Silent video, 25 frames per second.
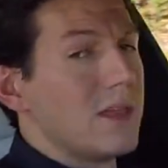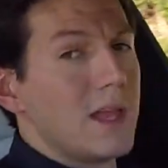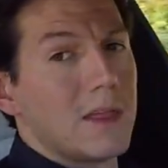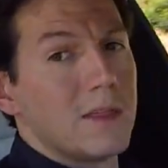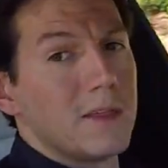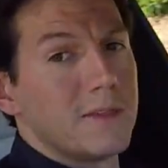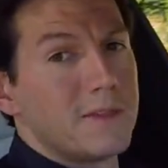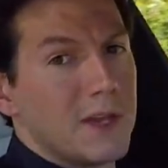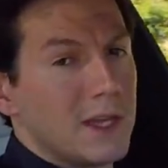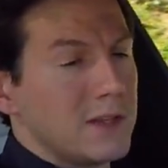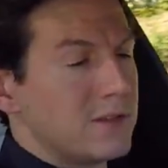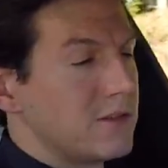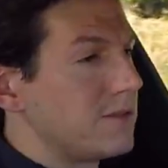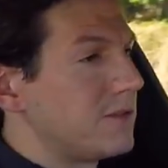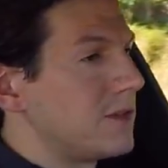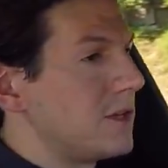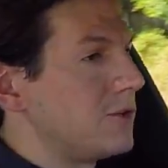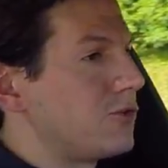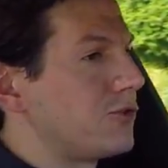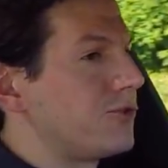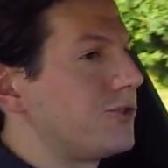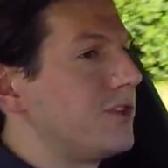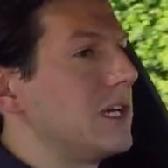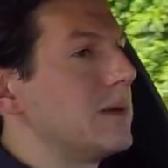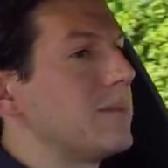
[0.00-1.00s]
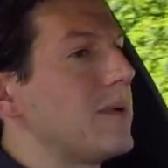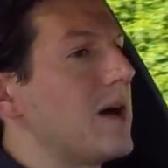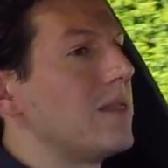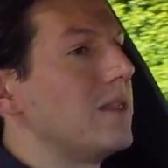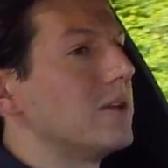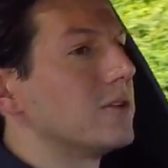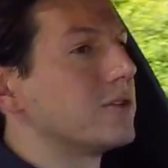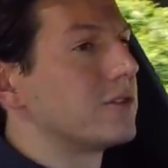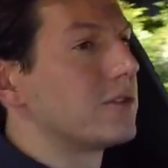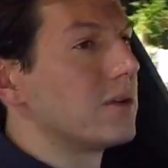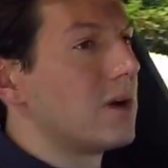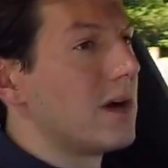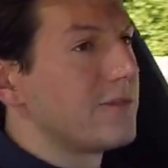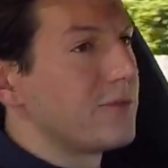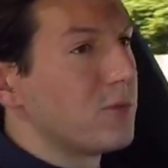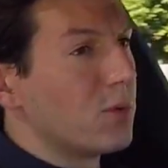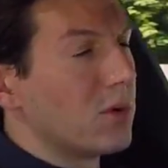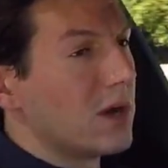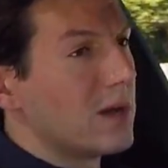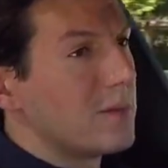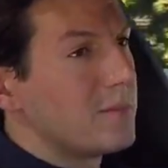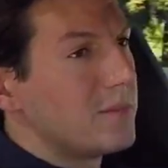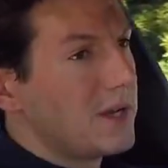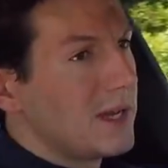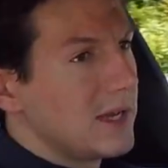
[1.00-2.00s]
the other things that's interesting about those
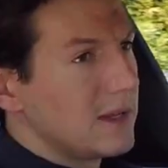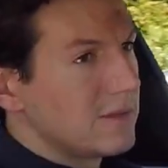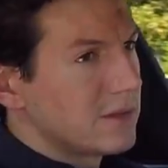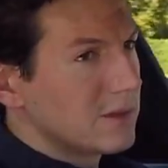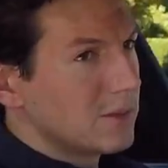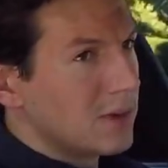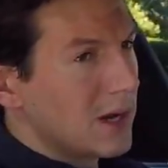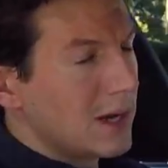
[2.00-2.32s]
software updates, and